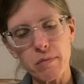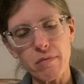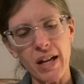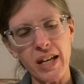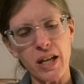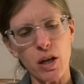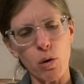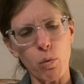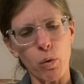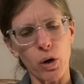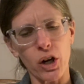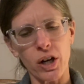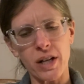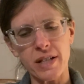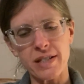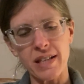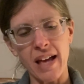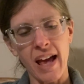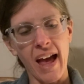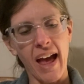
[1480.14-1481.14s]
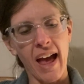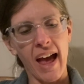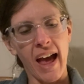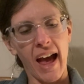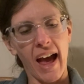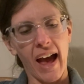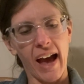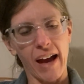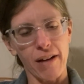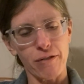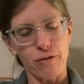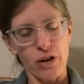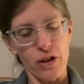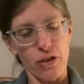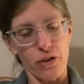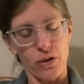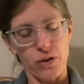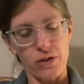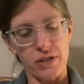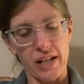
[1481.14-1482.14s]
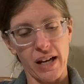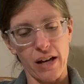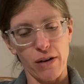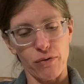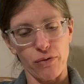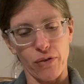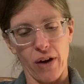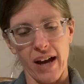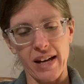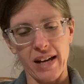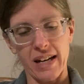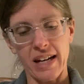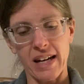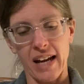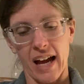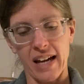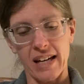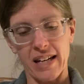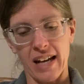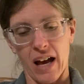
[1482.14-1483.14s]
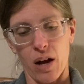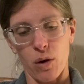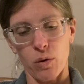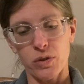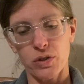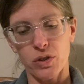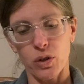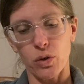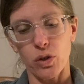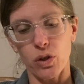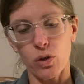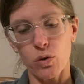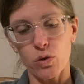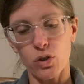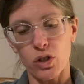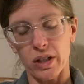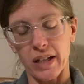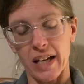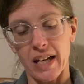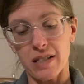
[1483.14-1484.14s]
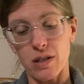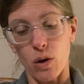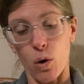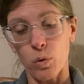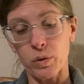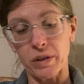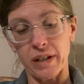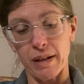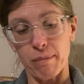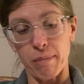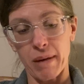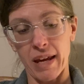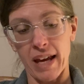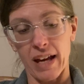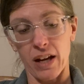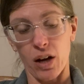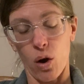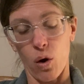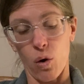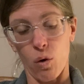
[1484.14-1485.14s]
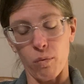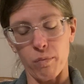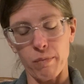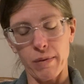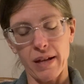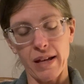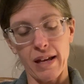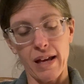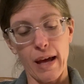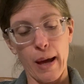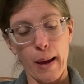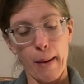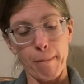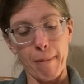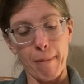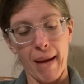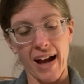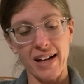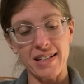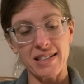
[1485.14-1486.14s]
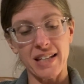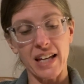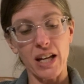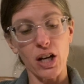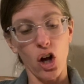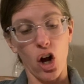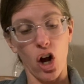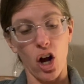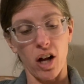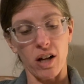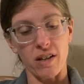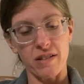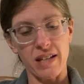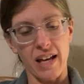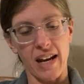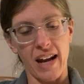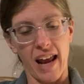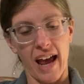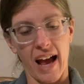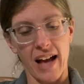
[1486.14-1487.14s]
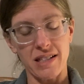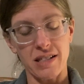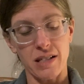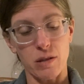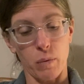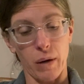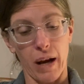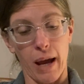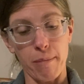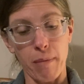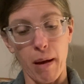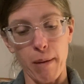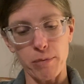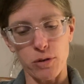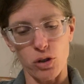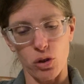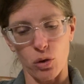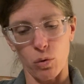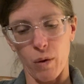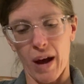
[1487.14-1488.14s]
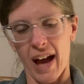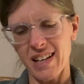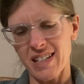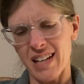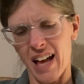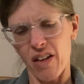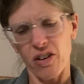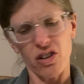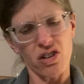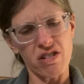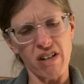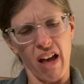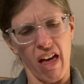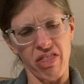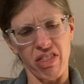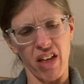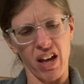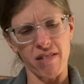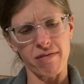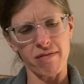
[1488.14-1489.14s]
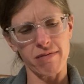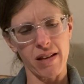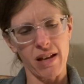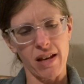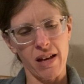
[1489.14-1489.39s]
He works every Thursday and Friday night now, so usually it's only me at home. Maxine calls and asks what I'm up to. I tell her nothing.